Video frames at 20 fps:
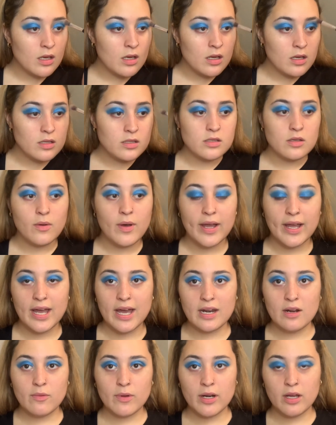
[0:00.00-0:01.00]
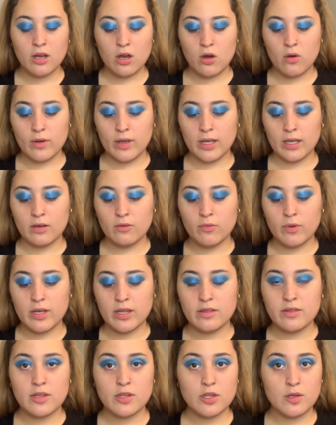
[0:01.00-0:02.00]
So I kind of want to go in with
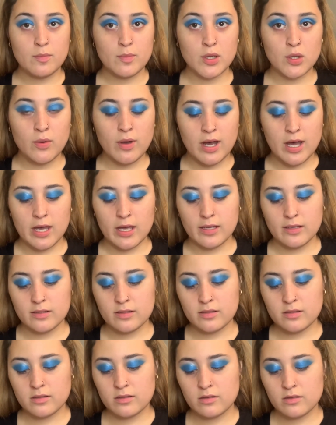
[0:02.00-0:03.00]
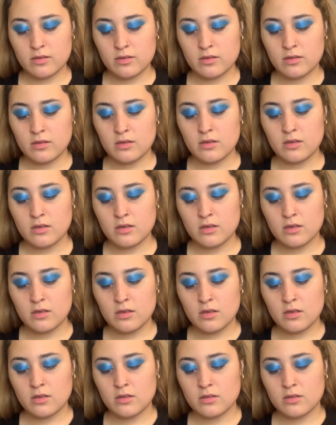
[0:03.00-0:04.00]
the blue eyes.
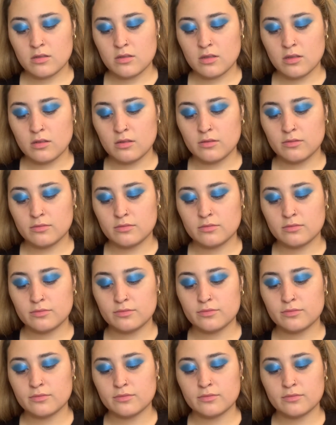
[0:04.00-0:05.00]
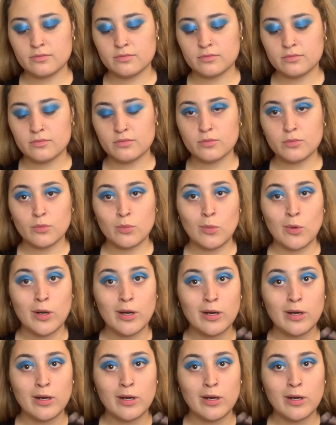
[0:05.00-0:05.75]
So I'm gonna